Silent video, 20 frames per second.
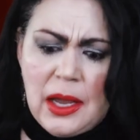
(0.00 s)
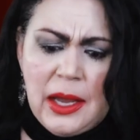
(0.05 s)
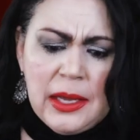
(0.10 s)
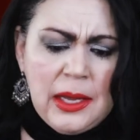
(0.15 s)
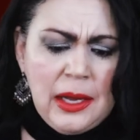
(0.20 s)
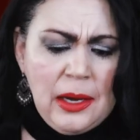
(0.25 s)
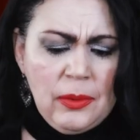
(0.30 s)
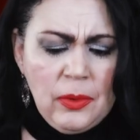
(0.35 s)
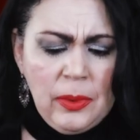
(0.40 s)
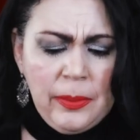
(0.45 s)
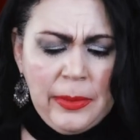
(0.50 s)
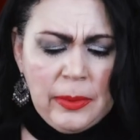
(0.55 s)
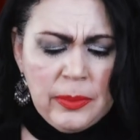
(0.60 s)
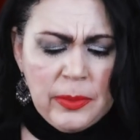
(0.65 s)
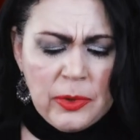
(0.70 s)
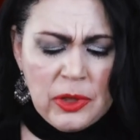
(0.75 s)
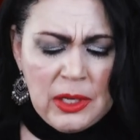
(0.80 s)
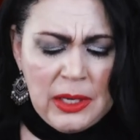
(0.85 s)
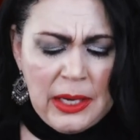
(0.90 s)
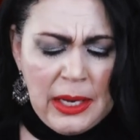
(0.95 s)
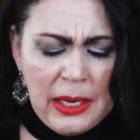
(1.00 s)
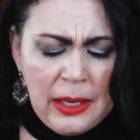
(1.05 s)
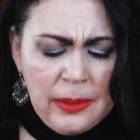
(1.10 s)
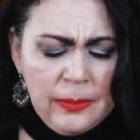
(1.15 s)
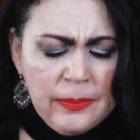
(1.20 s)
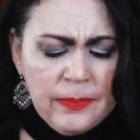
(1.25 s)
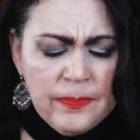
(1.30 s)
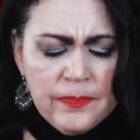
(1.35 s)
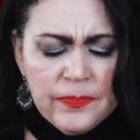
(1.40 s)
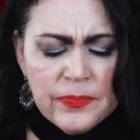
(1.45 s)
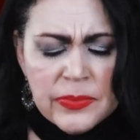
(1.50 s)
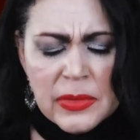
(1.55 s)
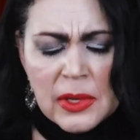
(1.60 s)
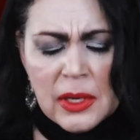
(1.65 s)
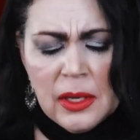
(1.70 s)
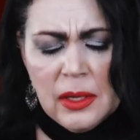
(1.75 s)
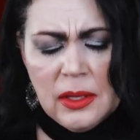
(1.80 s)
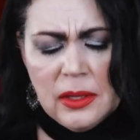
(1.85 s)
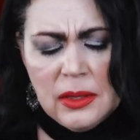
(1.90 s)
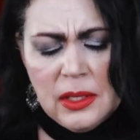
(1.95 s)
I can't remember the name.
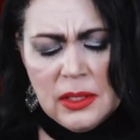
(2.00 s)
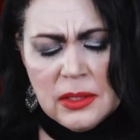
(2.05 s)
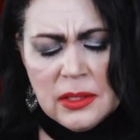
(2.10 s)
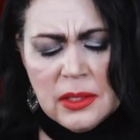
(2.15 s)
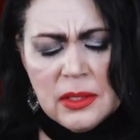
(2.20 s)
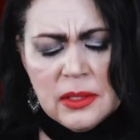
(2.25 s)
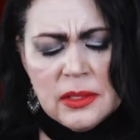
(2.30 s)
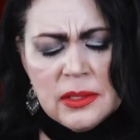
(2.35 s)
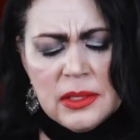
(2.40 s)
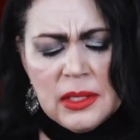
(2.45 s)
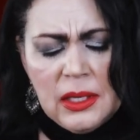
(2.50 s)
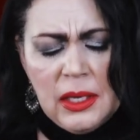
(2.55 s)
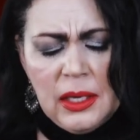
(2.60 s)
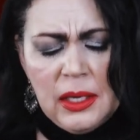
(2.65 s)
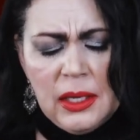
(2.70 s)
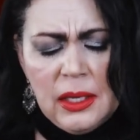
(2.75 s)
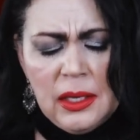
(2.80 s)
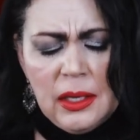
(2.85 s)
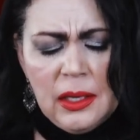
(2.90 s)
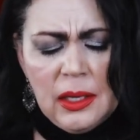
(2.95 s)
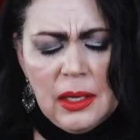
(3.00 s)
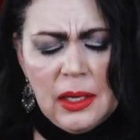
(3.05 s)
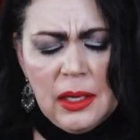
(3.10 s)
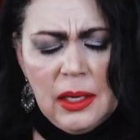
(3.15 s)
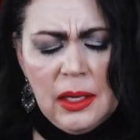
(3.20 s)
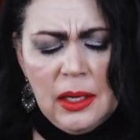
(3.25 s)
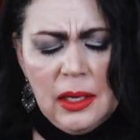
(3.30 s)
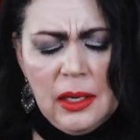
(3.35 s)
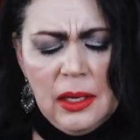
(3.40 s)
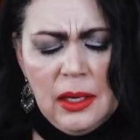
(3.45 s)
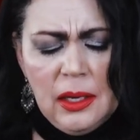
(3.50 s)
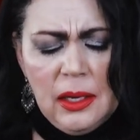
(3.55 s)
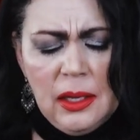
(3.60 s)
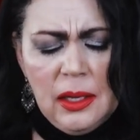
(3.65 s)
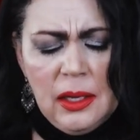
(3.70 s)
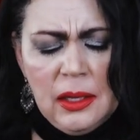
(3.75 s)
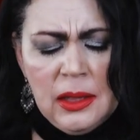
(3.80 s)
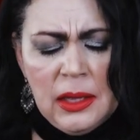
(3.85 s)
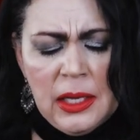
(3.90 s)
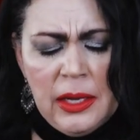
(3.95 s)
This is the
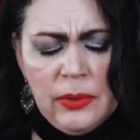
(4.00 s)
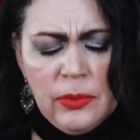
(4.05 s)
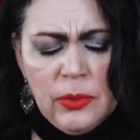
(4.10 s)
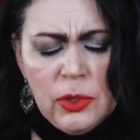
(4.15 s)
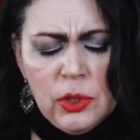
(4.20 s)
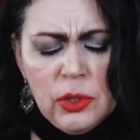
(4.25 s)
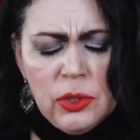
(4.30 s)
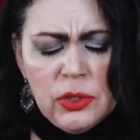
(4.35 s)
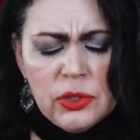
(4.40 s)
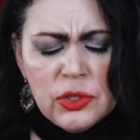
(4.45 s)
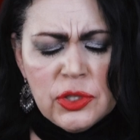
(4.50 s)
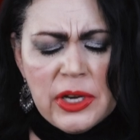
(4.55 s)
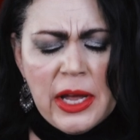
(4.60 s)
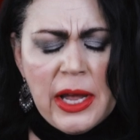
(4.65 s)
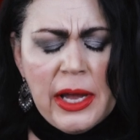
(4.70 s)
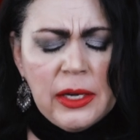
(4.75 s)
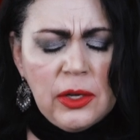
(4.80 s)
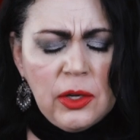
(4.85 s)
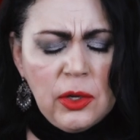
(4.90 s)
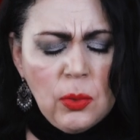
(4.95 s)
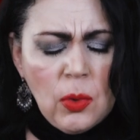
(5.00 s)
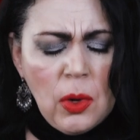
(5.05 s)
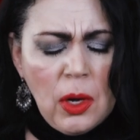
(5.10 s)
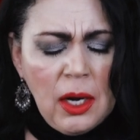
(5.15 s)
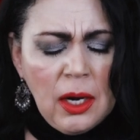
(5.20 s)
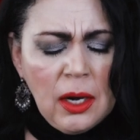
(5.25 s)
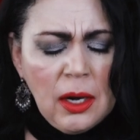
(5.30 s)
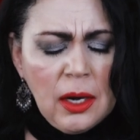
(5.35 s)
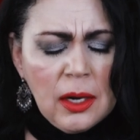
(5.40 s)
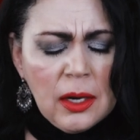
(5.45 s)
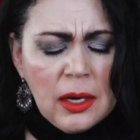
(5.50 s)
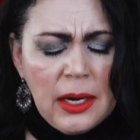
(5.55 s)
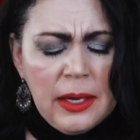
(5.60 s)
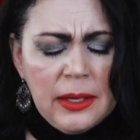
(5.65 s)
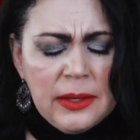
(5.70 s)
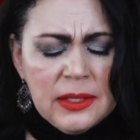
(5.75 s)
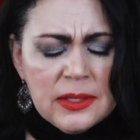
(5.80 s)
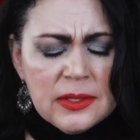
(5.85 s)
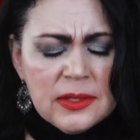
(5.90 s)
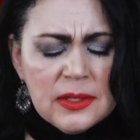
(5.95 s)
Le Rouge Night Noir,
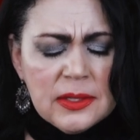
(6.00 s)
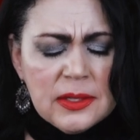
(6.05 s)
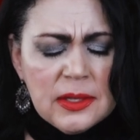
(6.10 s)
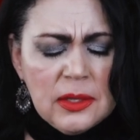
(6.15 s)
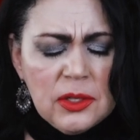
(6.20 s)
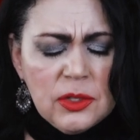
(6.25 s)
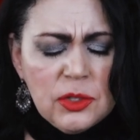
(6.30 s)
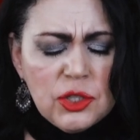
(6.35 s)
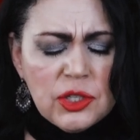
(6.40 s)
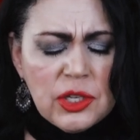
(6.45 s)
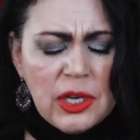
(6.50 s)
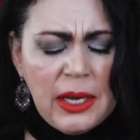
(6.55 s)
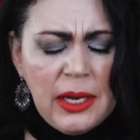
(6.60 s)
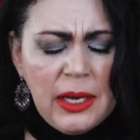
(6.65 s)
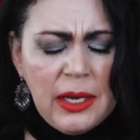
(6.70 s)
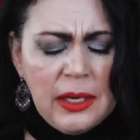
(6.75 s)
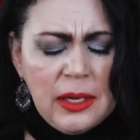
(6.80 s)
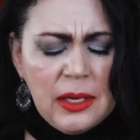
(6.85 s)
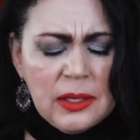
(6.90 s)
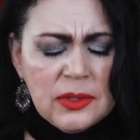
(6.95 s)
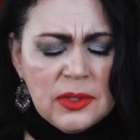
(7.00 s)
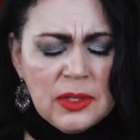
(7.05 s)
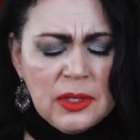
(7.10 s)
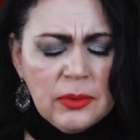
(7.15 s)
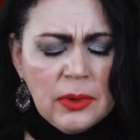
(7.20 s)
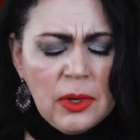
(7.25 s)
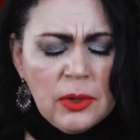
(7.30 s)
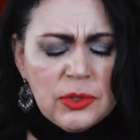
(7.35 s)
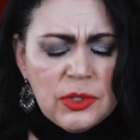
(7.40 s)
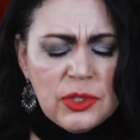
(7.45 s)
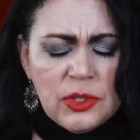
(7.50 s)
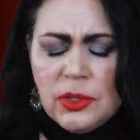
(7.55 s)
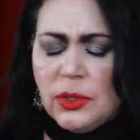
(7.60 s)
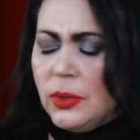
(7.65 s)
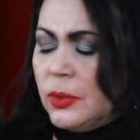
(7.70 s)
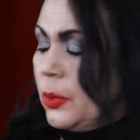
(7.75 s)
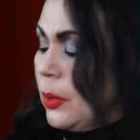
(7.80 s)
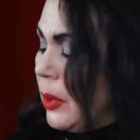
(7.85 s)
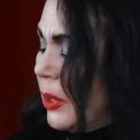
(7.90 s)
and this is in the shade 02